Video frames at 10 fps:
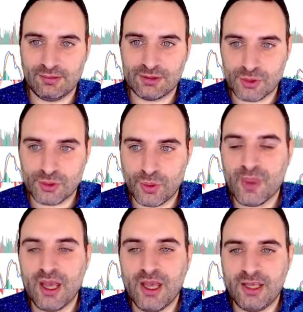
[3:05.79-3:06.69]
So
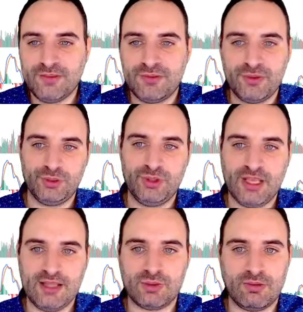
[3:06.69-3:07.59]
if we do
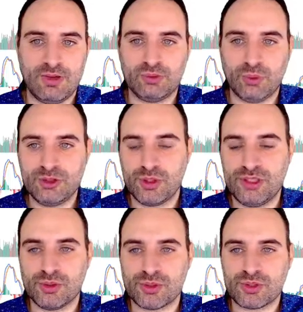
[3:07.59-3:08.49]
get to around
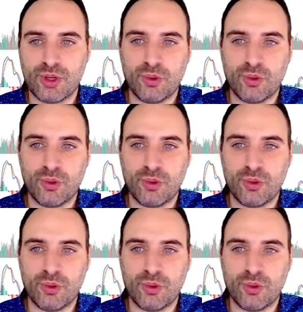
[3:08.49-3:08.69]
120 or so,